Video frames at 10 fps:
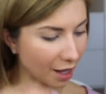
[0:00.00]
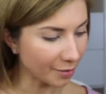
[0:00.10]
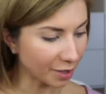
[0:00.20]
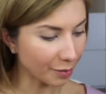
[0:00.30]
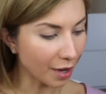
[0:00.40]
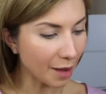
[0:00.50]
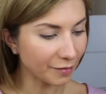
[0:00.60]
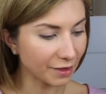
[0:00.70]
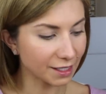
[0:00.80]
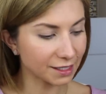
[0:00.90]
I'm gonna
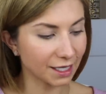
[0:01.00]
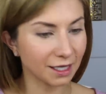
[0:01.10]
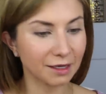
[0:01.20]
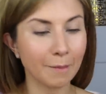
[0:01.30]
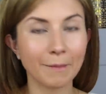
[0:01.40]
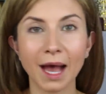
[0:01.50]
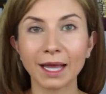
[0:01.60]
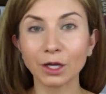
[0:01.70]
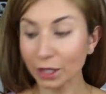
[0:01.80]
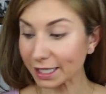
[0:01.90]
pop this in
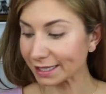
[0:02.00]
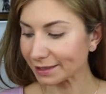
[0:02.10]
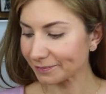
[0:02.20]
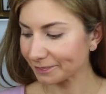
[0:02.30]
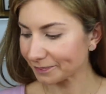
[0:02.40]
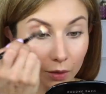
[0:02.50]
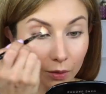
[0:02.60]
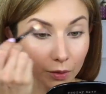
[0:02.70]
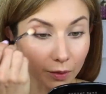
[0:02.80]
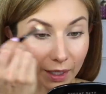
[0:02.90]
my crease.
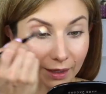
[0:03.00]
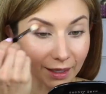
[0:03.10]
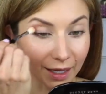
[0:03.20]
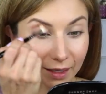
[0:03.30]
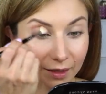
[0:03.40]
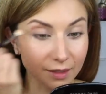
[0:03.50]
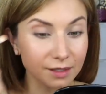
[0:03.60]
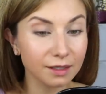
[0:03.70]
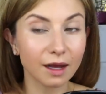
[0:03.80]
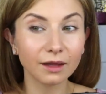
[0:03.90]
Ooh, I like
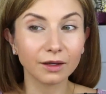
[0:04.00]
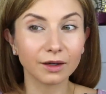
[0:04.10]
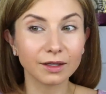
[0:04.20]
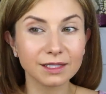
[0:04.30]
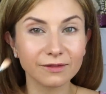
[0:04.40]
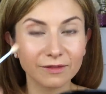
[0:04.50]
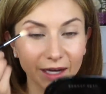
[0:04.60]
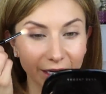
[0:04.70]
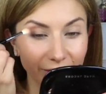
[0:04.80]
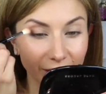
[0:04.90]
this color. It's
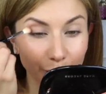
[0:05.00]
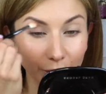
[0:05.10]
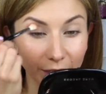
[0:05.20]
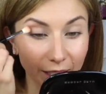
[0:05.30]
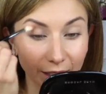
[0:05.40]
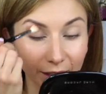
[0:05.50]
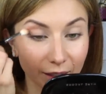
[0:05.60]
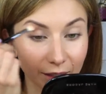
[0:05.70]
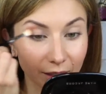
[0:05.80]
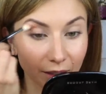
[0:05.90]
very, very pretty.
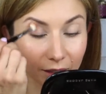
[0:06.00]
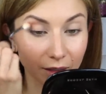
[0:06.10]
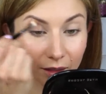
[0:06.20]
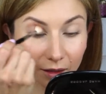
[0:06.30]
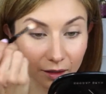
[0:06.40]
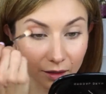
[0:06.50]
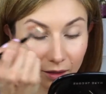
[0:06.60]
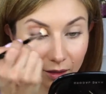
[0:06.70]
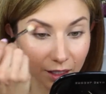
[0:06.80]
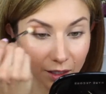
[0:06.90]

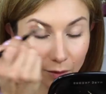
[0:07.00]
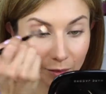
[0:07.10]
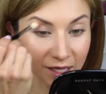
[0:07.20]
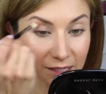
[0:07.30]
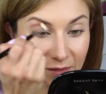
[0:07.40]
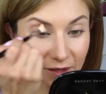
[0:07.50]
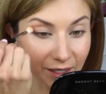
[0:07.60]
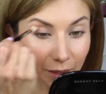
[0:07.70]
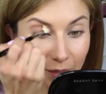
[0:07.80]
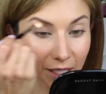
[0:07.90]
Kind of reminds me of
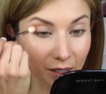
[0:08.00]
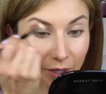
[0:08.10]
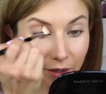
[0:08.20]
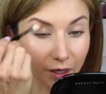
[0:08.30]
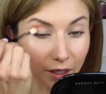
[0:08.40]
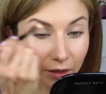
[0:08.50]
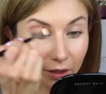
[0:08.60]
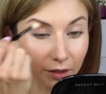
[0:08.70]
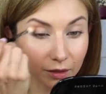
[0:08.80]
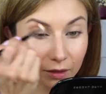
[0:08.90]
like a peanut butter
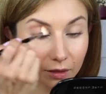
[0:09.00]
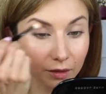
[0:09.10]
color.